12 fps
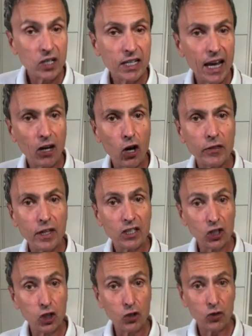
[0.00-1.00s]
to take on the
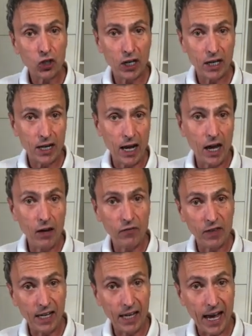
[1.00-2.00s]
dilution
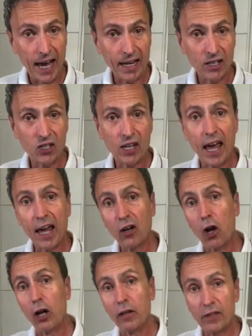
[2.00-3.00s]
of the ice and
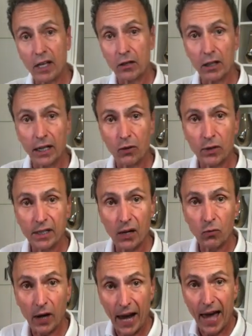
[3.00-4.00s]
all of the other liquids
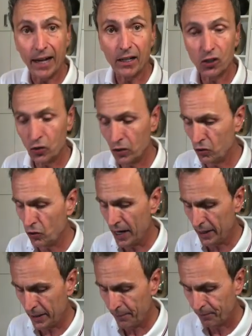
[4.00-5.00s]
that we're adding to the
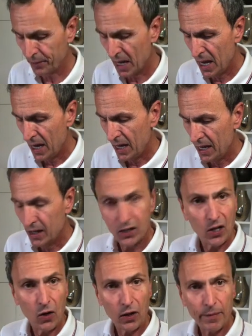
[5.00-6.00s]
drink.
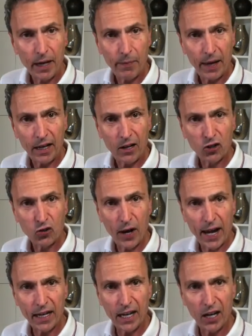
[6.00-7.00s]
So let me get back on
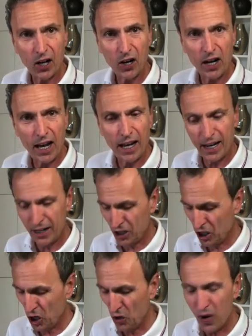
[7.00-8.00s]
track here. Uh,
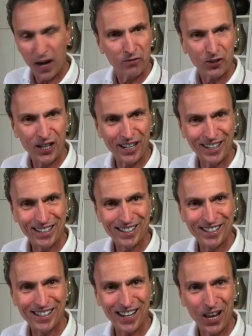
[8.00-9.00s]
two
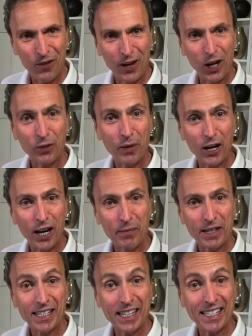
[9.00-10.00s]
ounces of elderberry
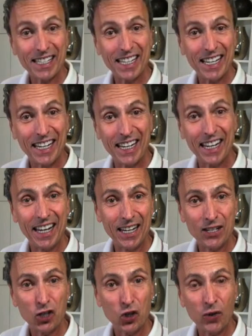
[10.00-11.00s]
hibiscus tea
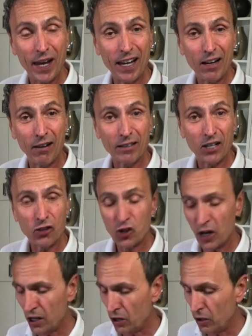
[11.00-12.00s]
into a cocktail
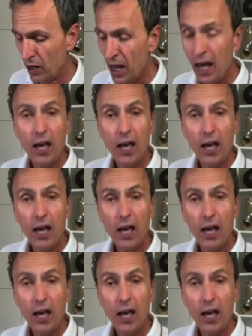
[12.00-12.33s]
shaker